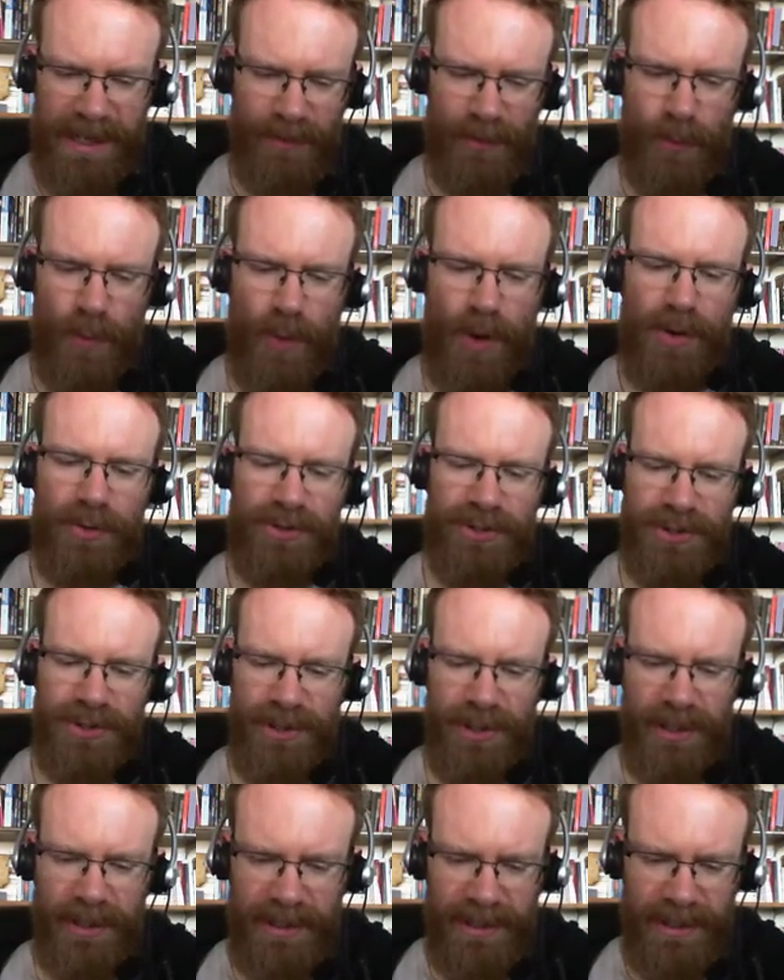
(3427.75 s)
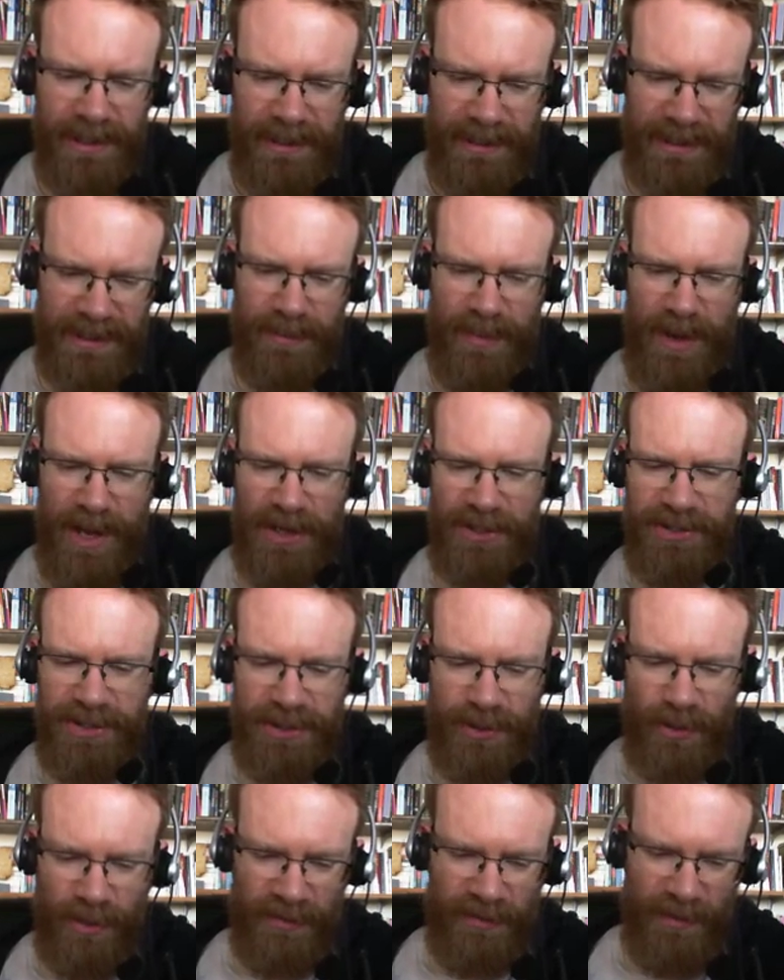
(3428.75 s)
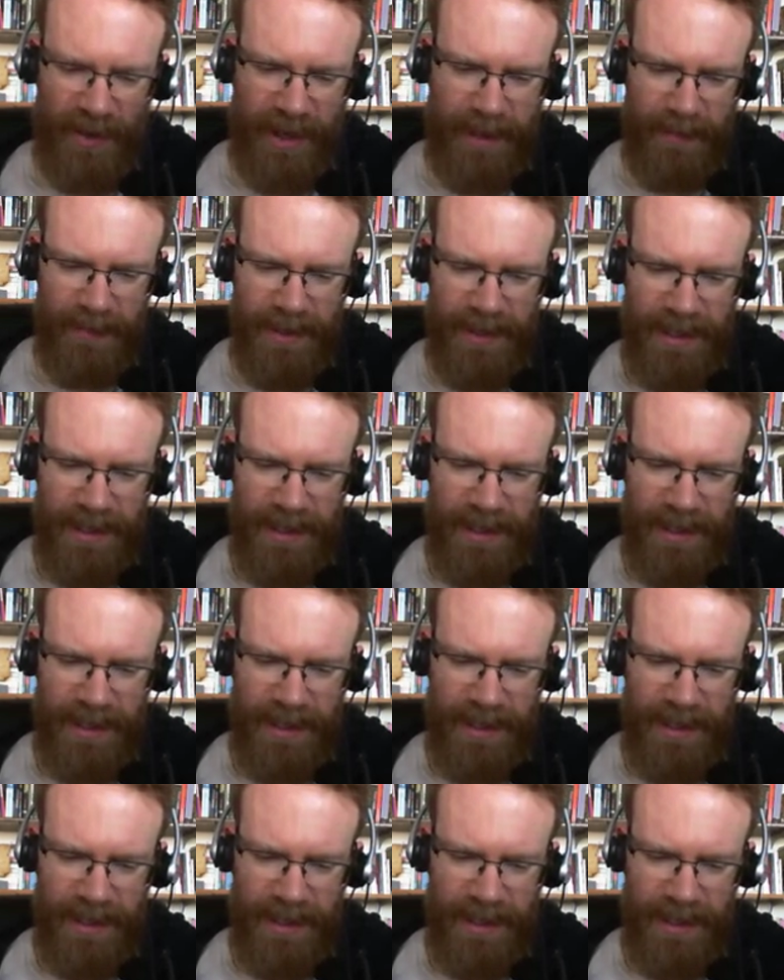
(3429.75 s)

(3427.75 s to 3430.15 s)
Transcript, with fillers: The walls shook. They demolished the door frame.